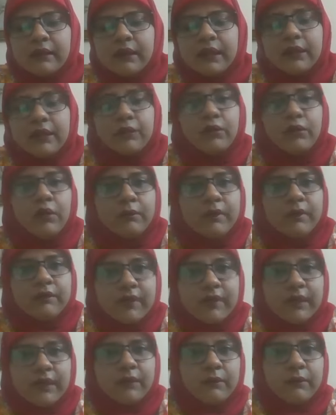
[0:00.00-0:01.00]
is economic
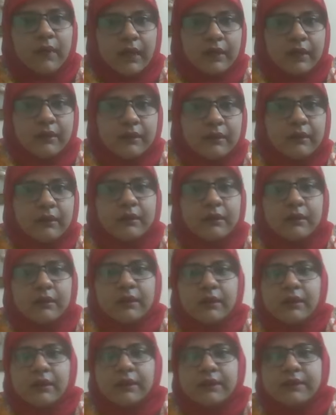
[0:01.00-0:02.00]
value added
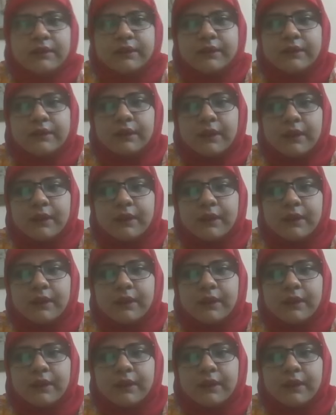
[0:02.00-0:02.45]
is